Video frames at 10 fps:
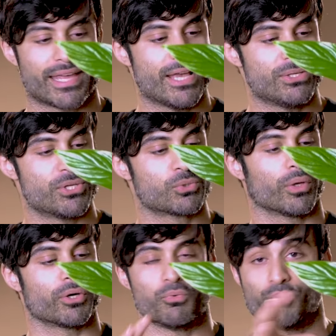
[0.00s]
case, you just
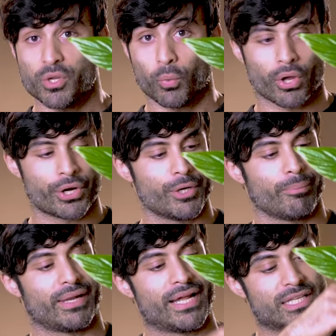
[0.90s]
want to re-water your
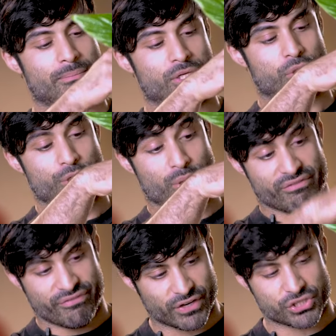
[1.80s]
plant and make sure you're
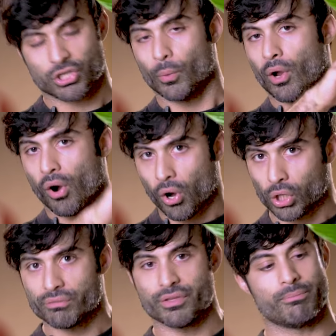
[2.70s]
flushing away
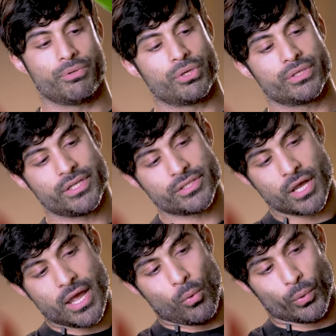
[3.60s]
all of the impurities.
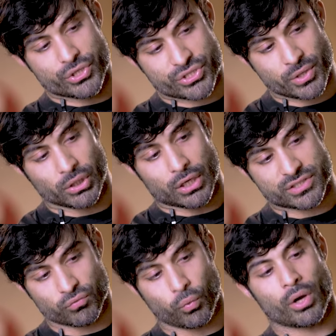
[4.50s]
When you see
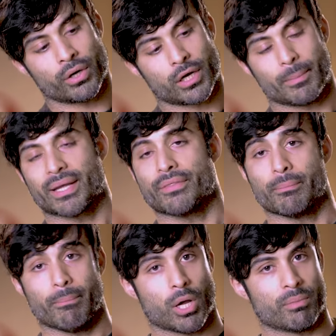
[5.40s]
lots of water coming at the
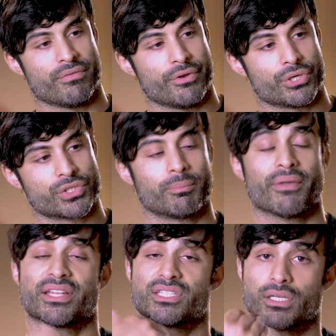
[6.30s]
bottom of the nursery
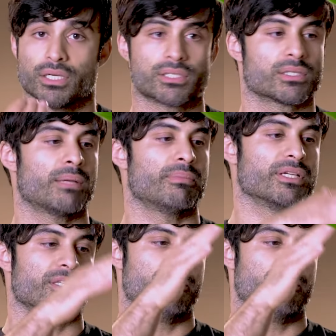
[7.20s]
pot, that's a good sign, because